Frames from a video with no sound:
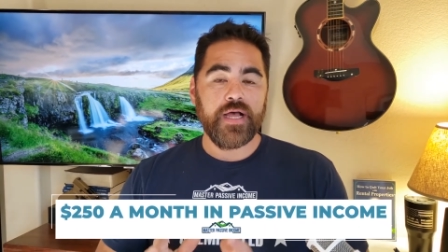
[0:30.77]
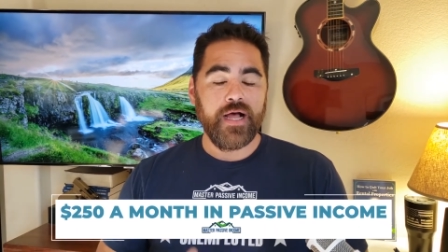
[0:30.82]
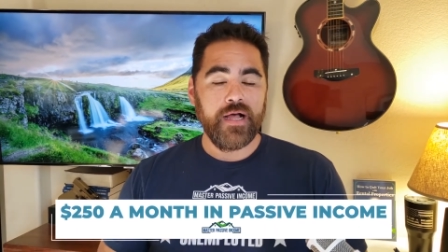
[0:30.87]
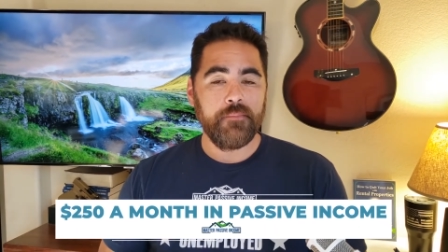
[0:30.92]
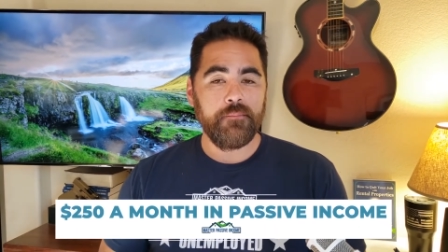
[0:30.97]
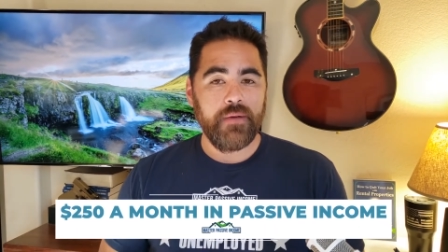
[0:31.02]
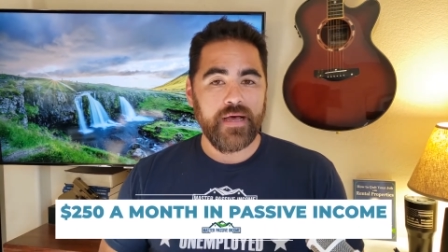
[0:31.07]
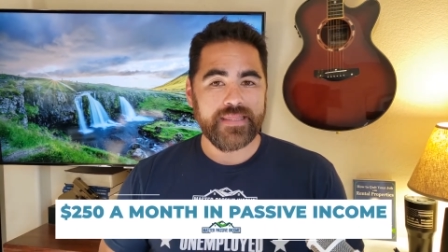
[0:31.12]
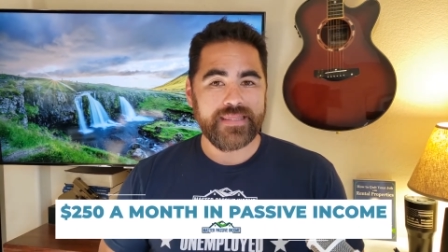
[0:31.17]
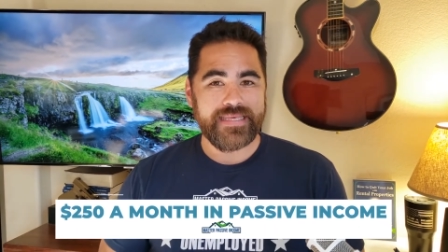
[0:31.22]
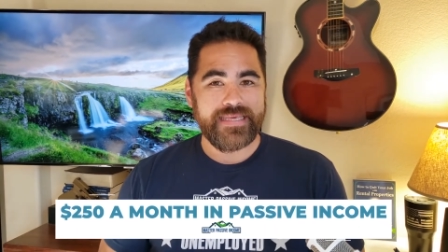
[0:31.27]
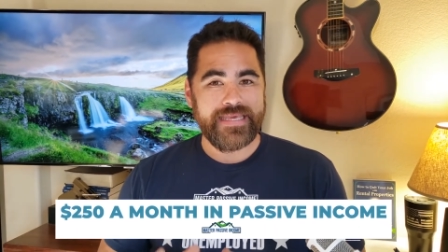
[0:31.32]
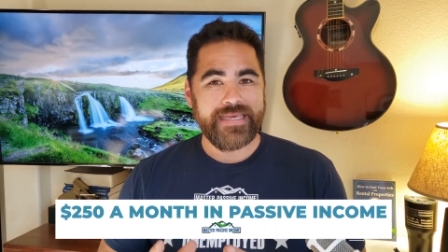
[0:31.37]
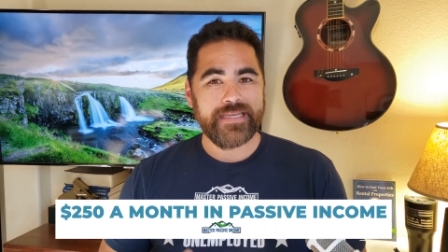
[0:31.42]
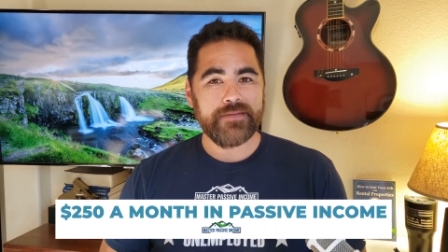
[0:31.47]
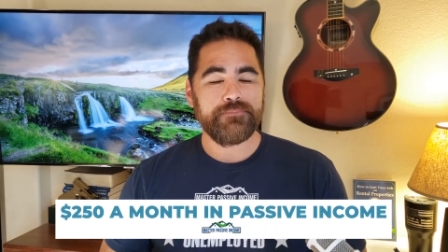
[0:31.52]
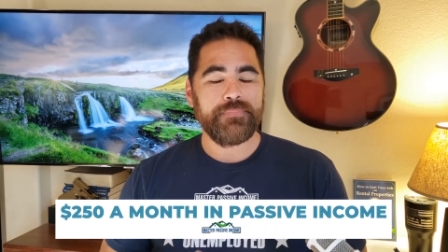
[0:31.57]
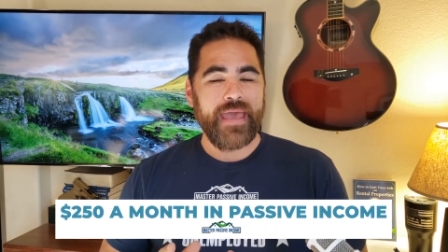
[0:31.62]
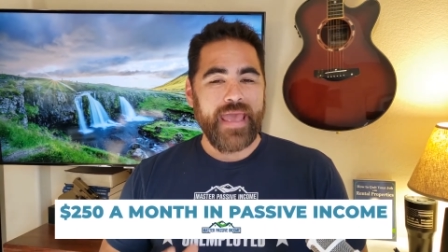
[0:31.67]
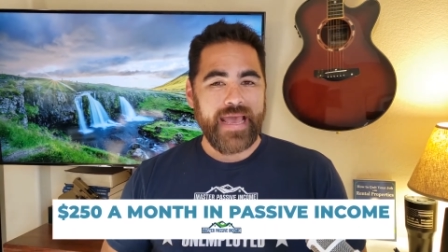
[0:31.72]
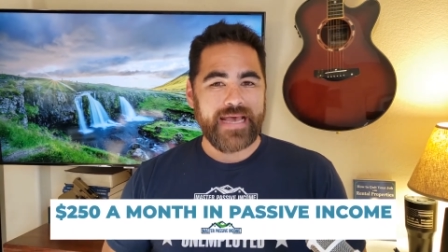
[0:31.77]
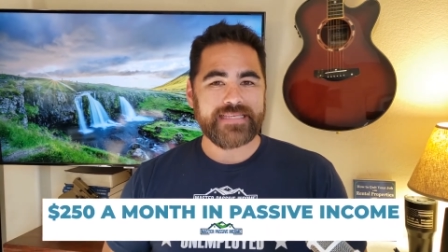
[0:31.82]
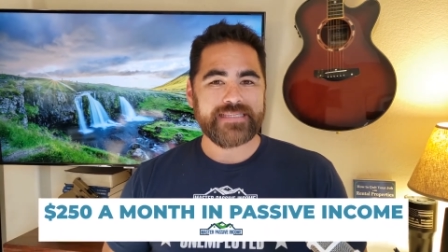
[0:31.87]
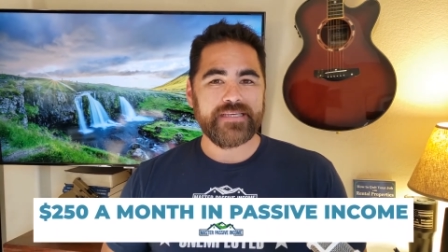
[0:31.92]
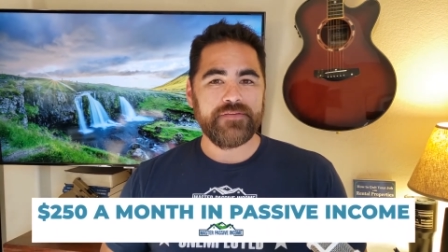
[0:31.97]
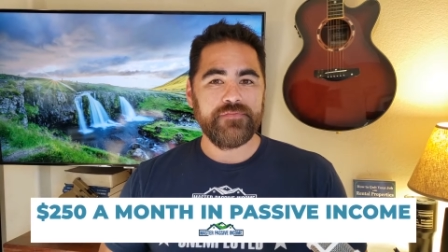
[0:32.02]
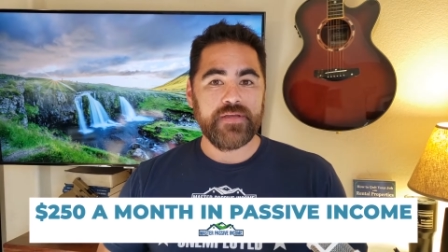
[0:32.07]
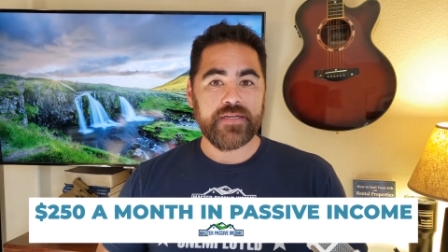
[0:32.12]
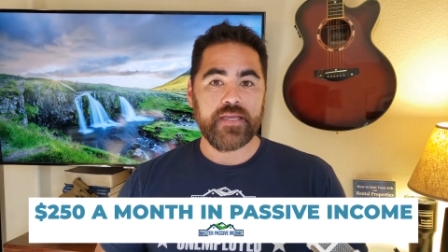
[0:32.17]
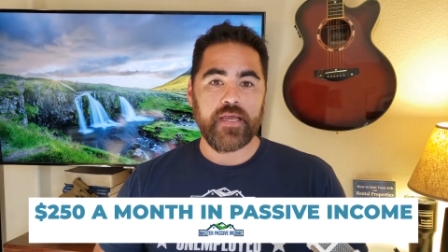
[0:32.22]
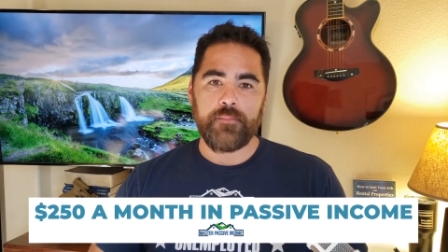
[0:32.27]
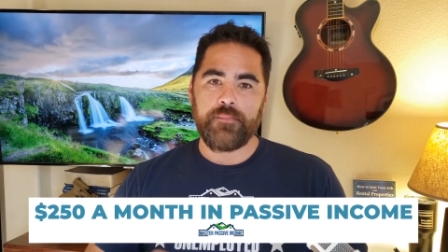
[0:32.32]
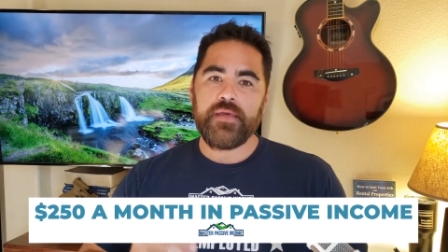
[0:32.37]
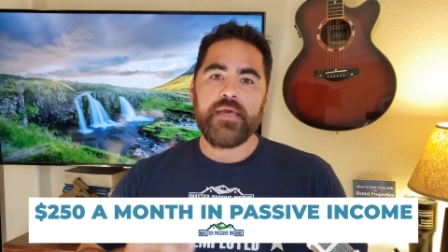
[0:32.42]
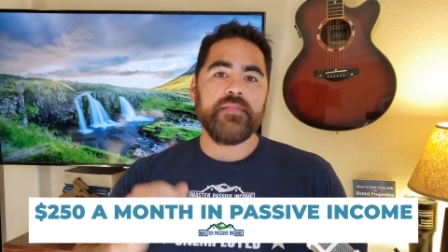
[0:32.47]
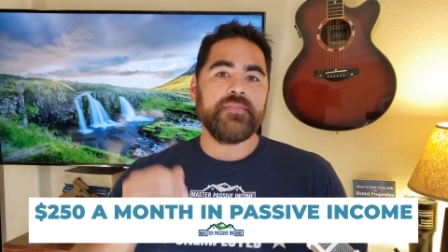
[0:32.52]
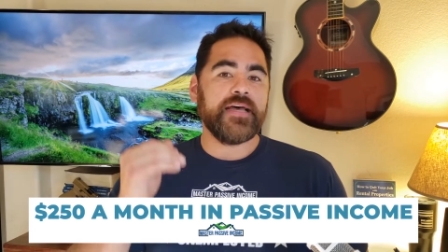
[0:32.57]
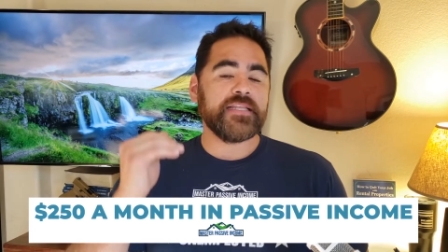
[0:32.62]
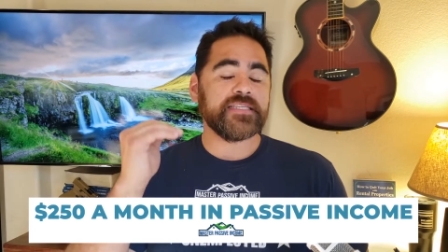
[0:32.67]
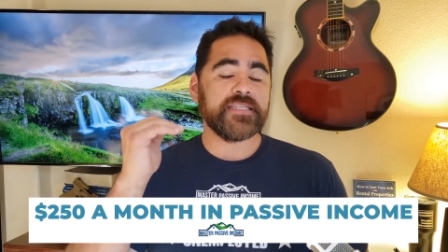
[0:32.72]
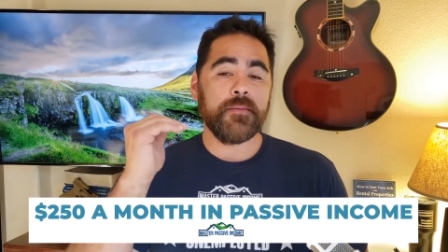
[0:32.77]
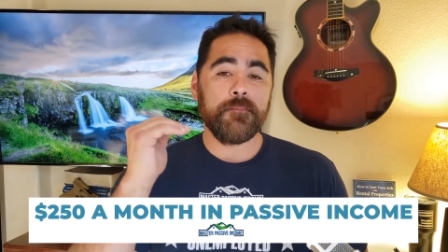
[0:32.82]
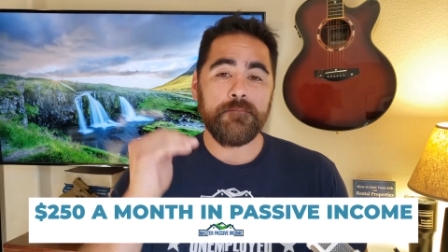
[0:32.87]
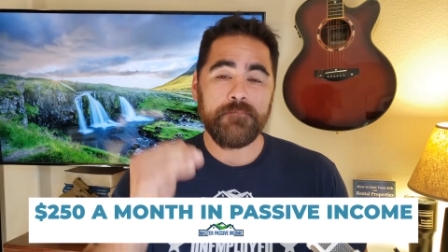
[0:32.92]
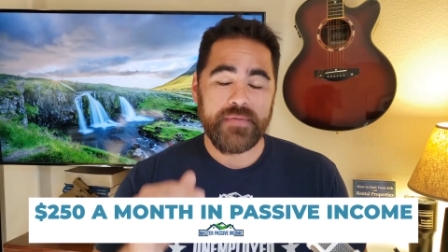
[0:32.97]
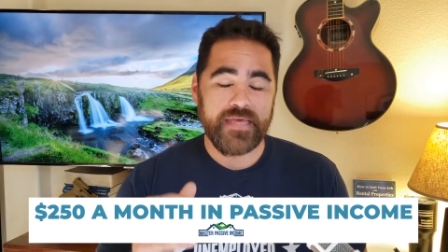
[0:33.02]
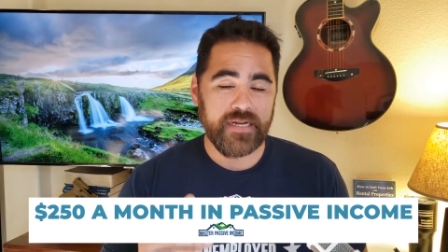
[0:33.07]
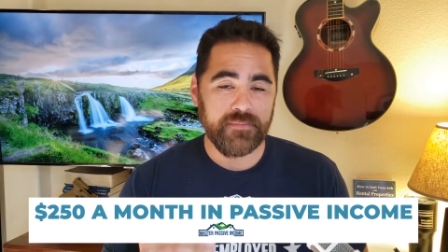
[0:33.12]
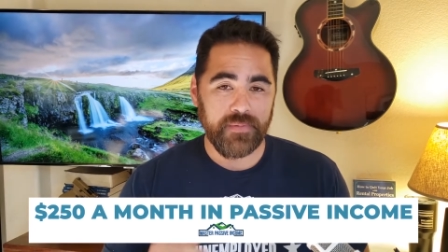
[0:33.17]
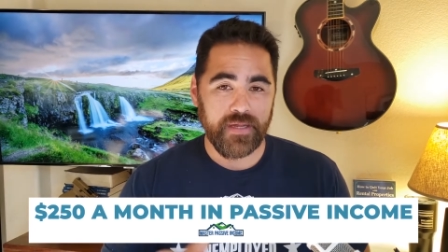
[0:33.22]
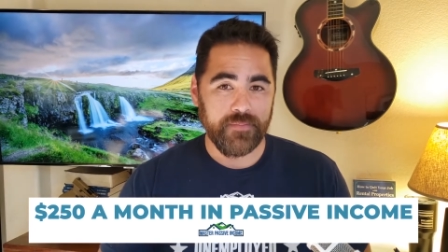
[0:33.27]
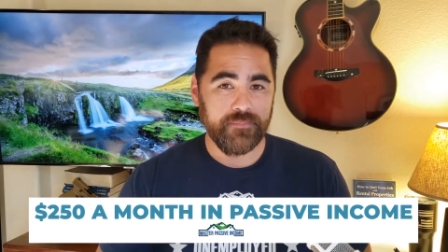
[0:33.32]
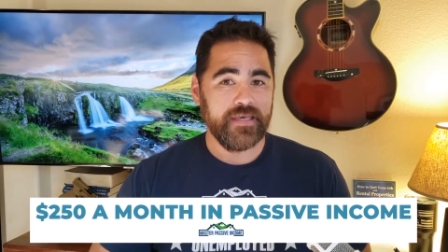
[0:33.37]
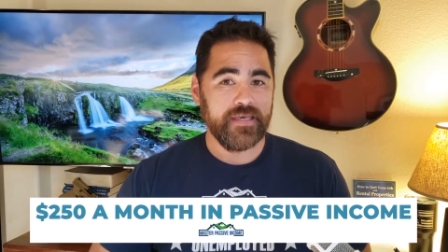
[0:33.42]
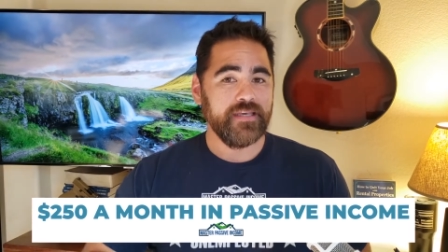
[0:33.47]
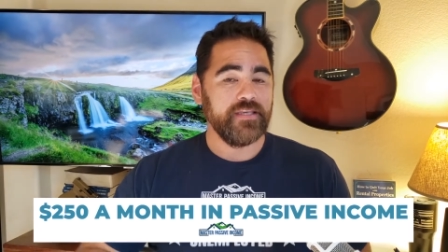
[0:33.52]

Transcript: a month in passive income. That's the minimum.